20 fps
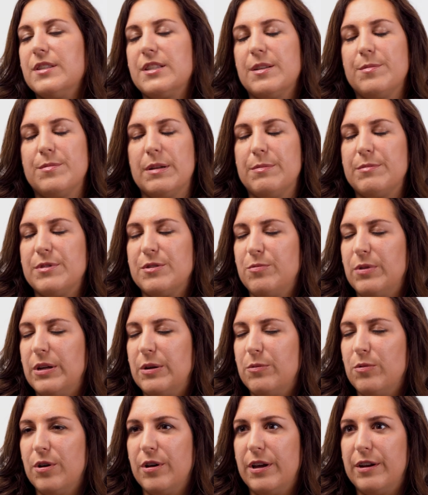sometimes we
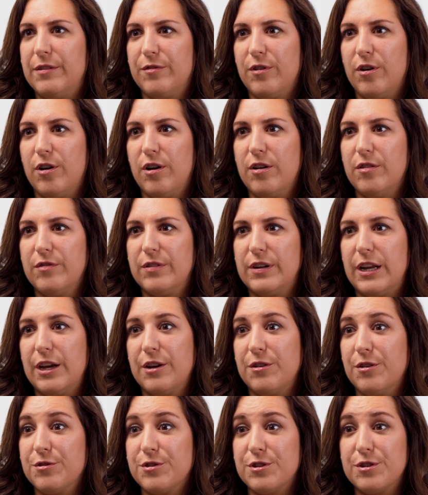will involve an ear,
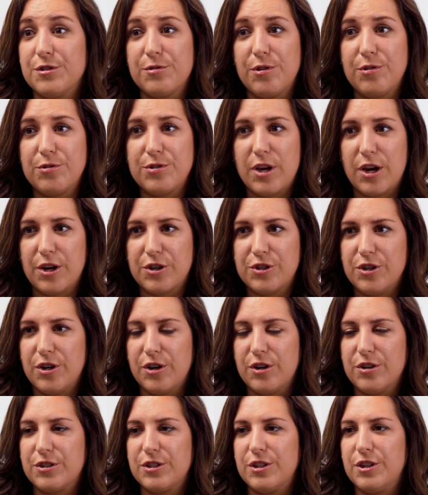nose, and throat
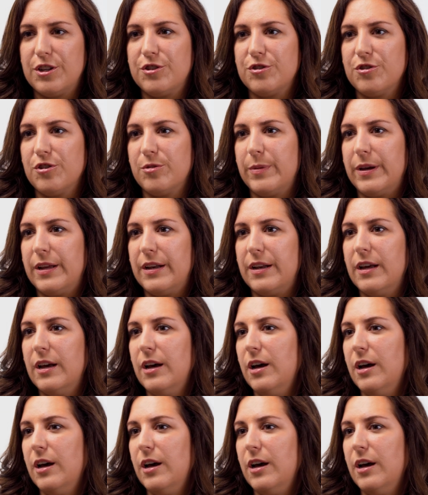doctor to determine